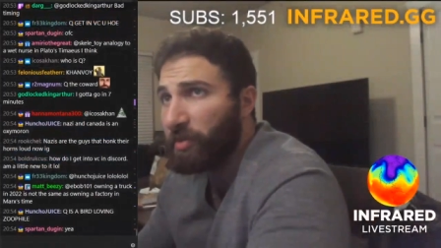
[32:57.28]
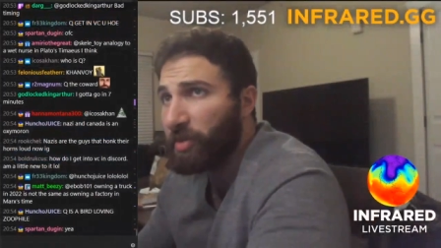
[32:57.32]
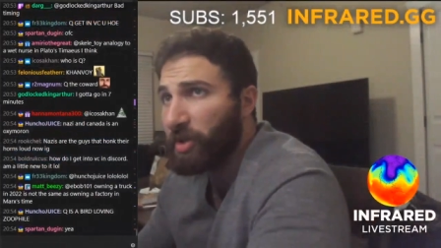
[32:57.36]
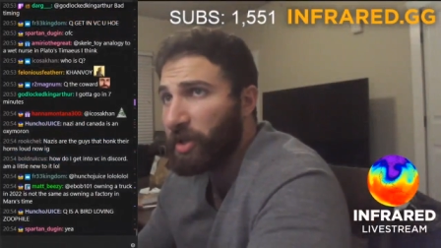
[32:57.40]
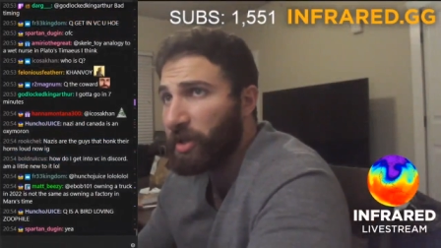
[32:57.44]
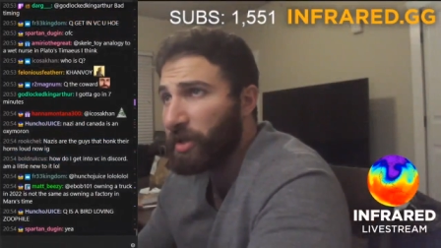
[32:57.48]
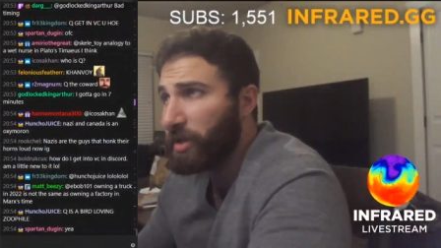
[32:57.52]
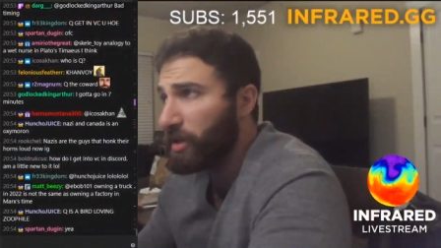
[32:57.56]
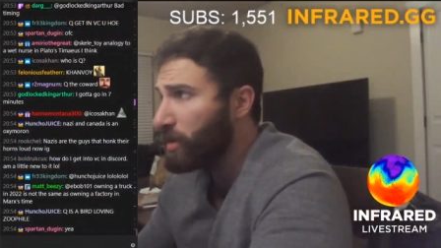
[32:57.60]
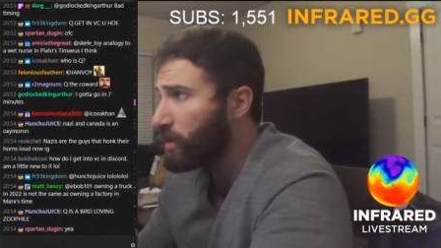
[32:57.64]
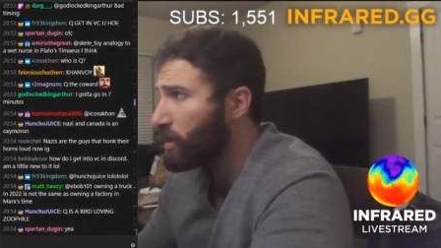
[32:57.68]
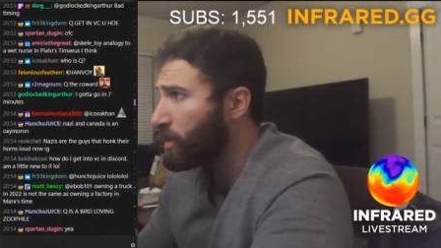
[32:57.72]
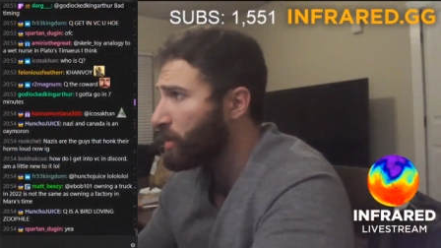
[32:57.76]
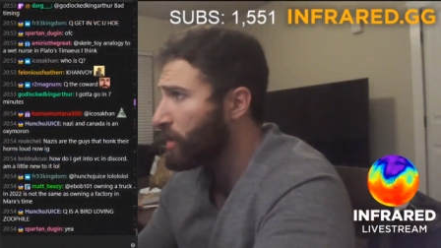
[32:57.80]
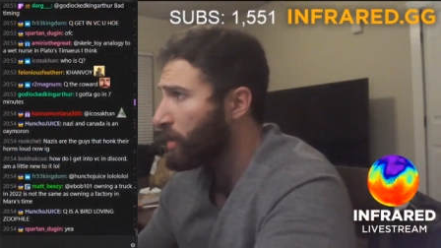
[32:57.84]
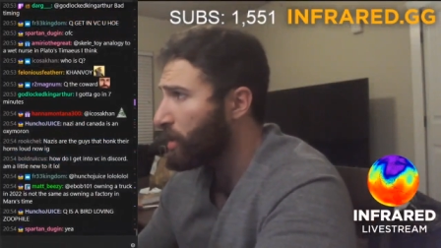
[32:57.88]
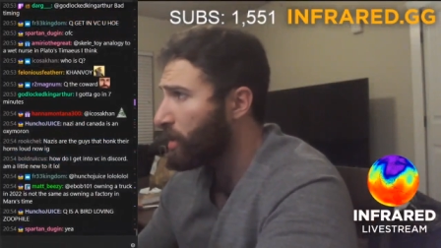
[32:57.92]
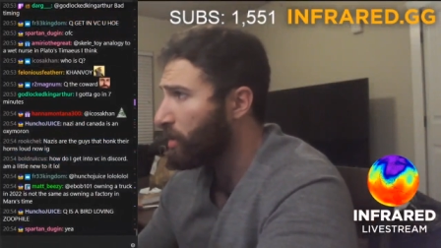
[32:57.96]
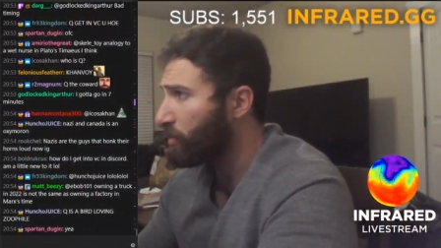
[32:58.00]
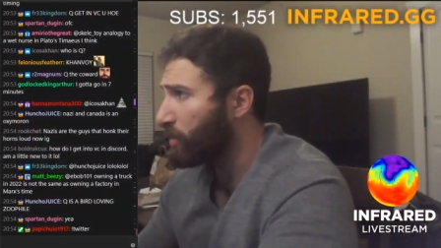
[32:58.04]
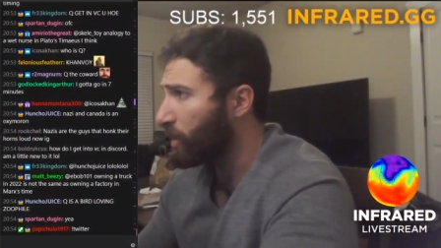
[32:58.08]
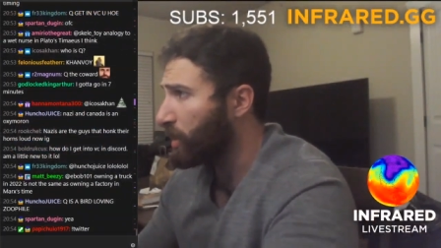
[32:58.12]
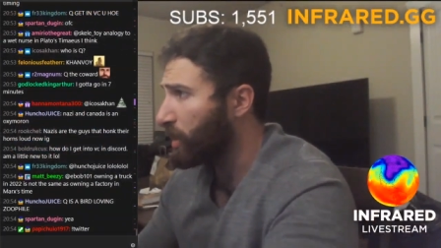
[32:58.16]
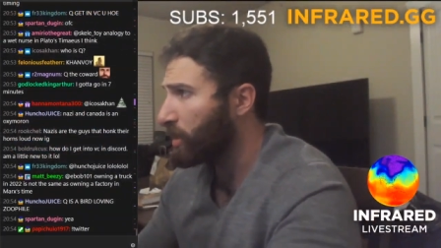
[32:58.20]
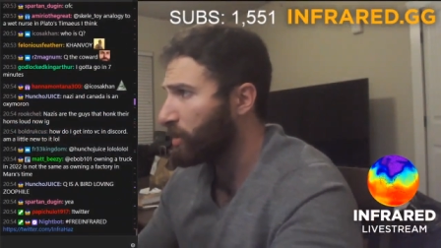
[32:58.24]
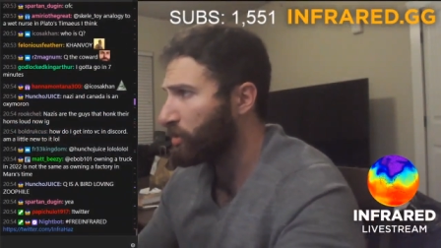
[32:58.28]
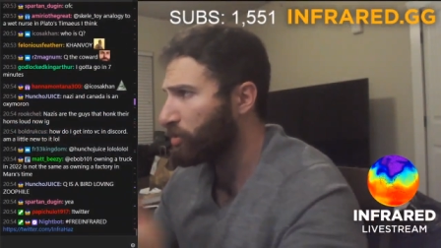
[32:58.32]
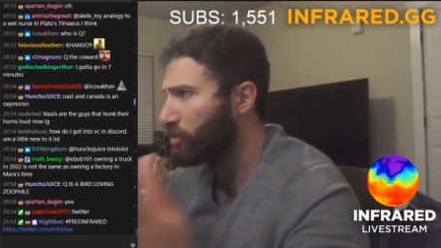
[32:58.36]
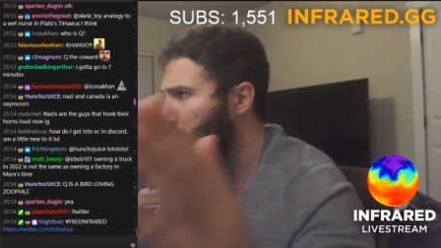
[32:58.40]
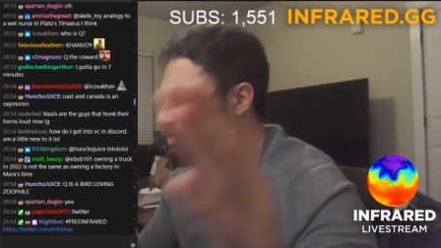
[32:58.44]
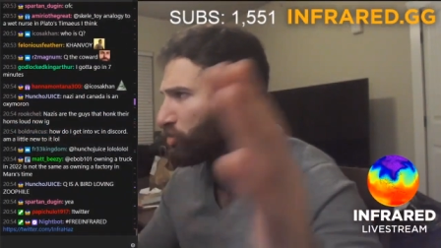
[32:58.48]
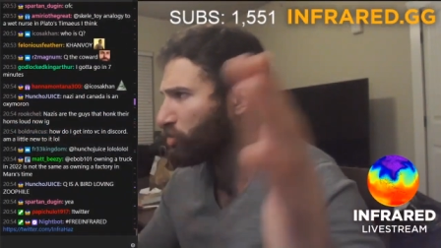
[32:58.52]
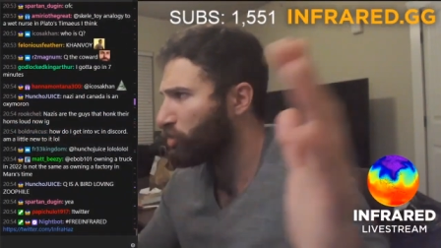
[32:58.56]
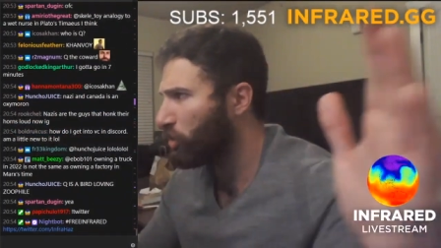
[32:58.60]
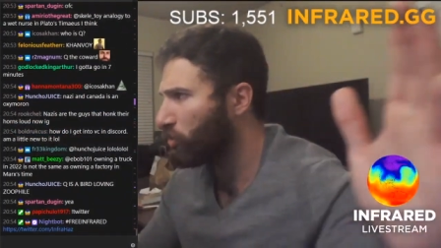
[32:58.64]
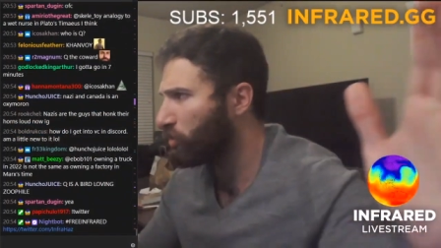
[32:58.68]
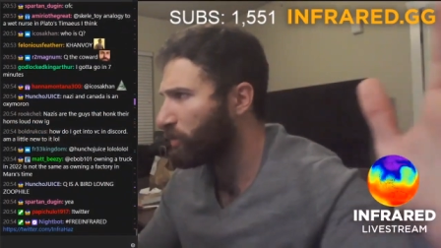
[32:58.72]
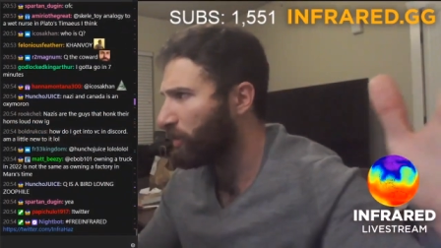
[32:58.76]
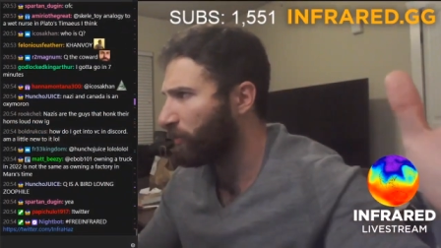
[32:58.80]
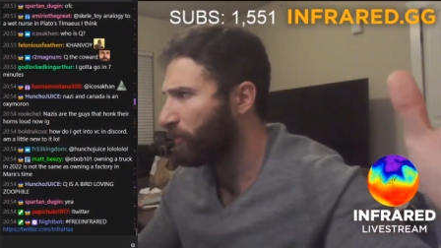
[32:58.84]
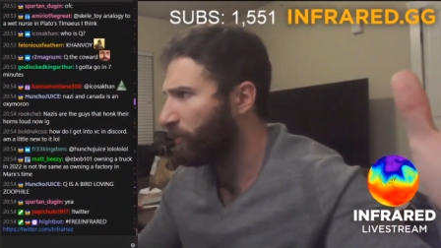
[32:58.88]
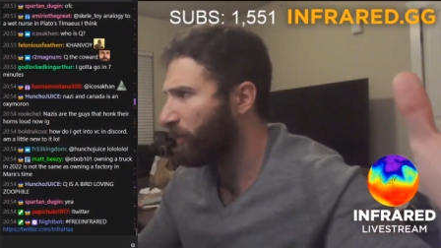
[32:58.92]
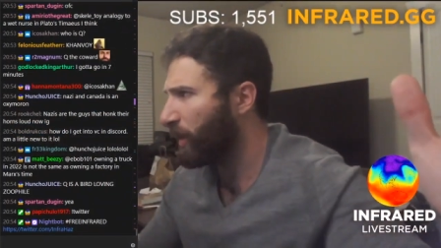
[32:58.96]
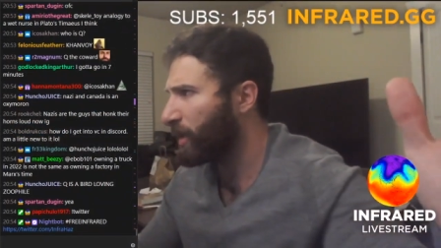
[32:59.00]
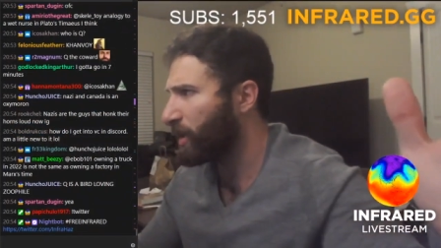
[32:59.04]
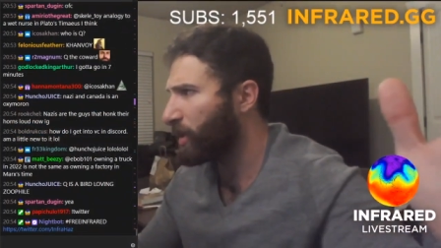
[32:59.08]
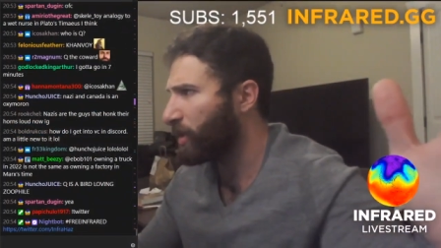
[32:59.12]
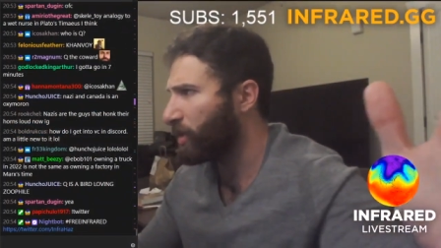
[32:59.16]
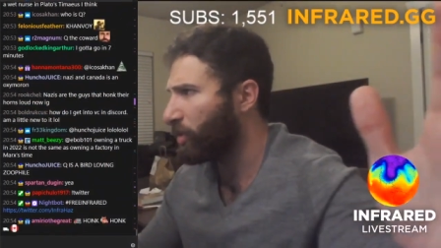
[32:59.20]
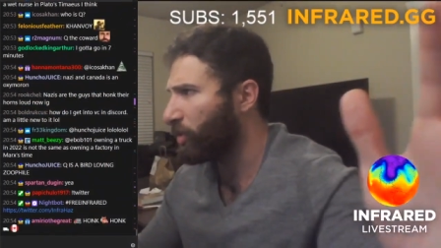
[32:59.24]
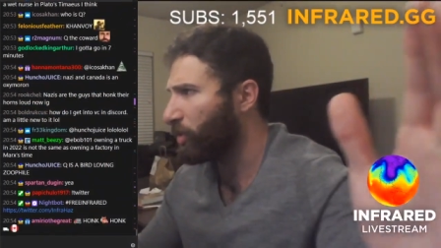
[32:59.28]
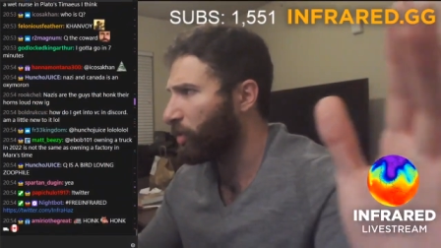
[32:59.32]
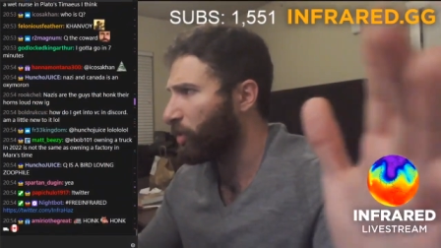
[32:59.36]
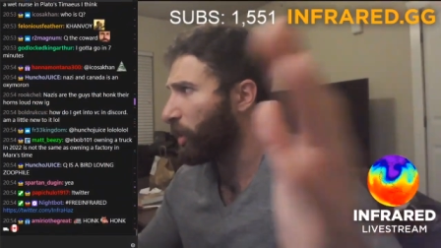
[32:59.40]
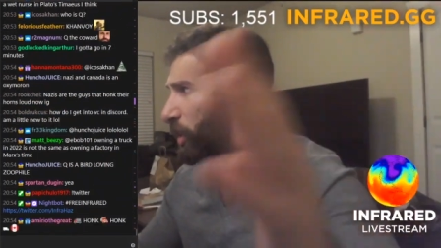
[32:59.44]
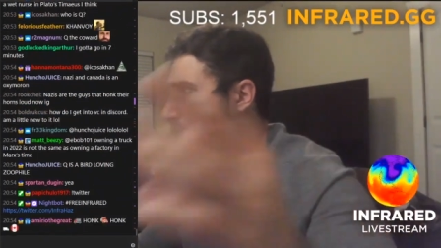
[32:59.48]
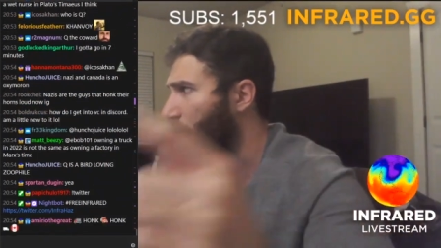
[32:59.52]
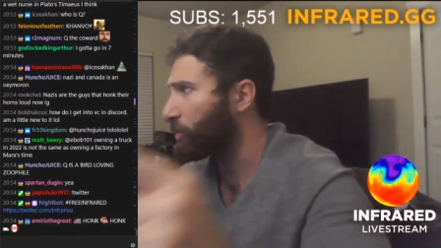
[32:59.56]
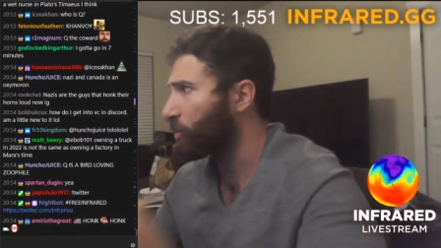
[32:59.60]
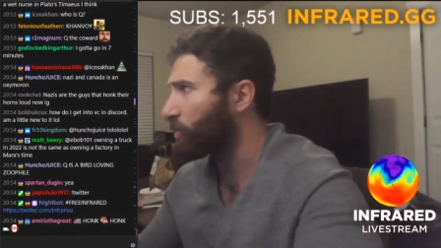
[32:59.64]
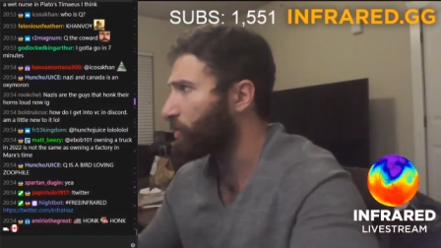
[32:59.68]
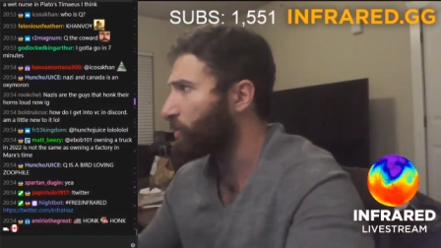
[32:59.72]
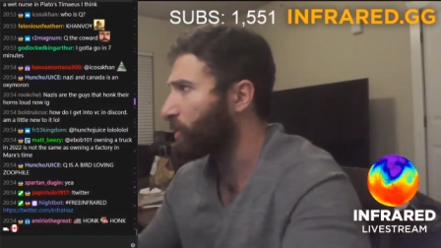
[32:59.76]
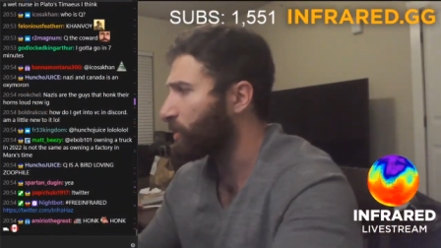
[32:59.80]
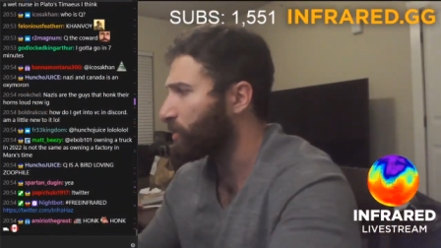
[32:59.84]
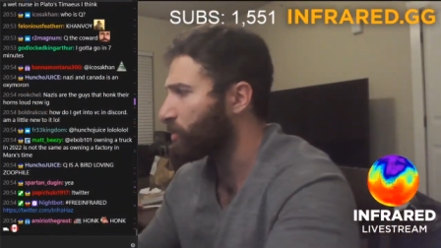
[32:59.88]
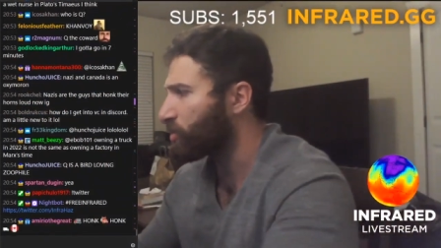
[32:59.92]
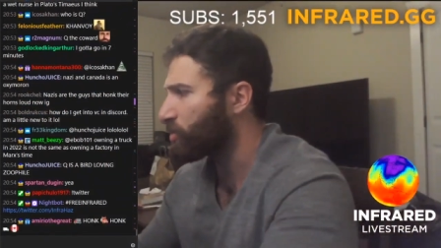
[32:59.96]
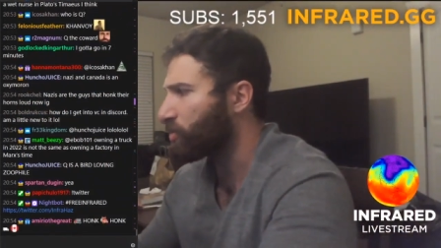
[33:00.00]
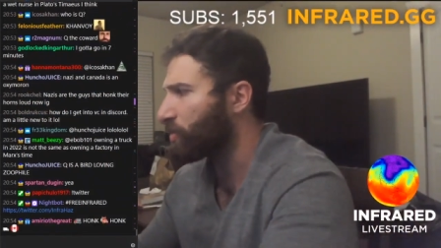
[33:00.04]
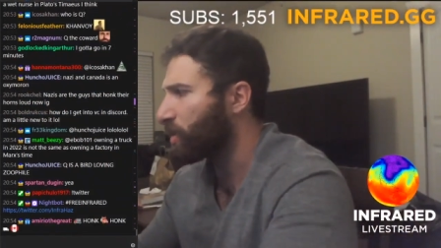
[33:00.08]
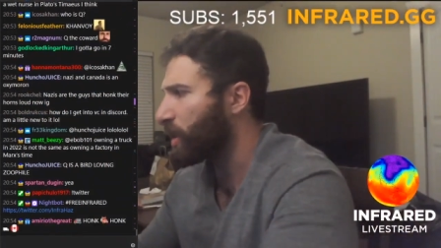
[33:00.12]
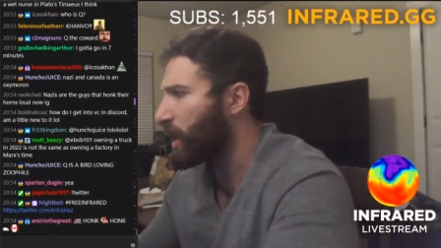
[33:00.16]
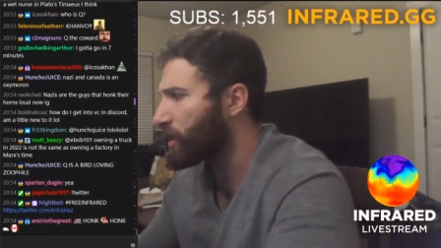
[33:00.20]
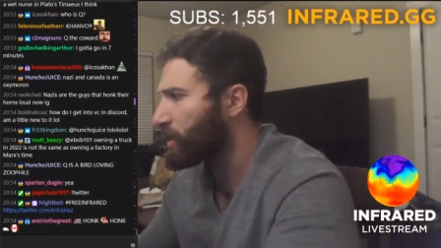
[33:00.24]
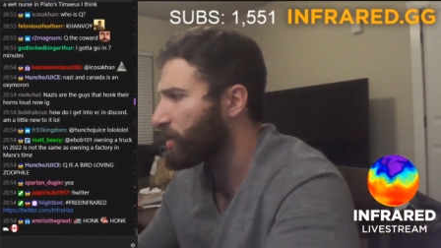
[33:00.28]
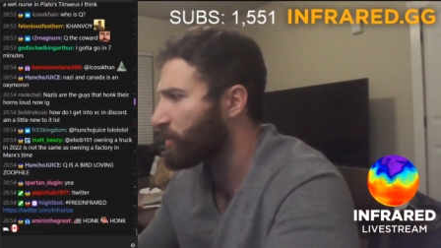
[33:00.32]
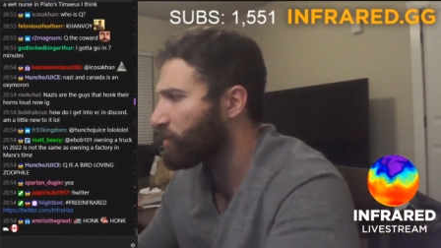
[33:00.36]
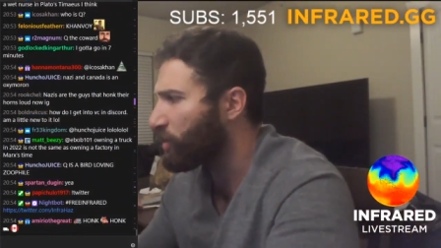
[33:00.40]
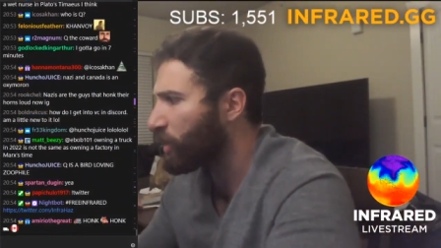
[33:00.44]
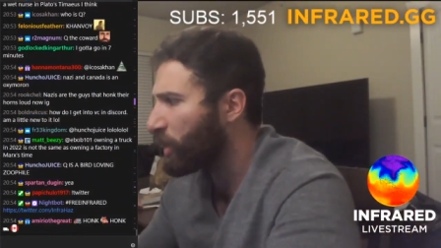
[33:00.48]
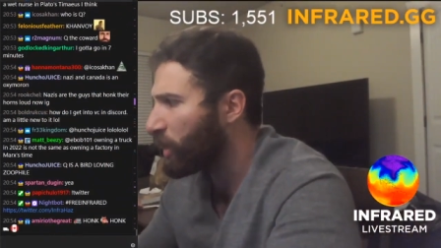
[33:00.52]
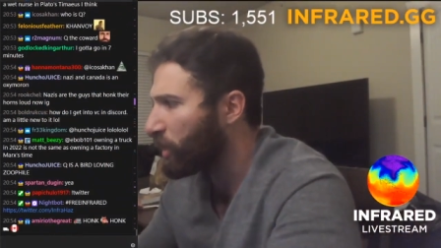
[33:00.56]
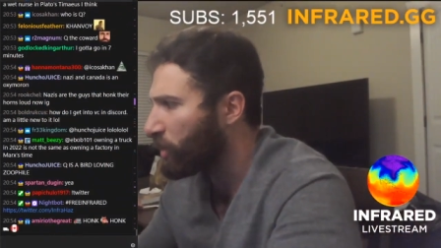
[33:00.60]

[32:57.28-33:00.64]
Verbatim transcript: in because there's no defending her argument. So he had to bring a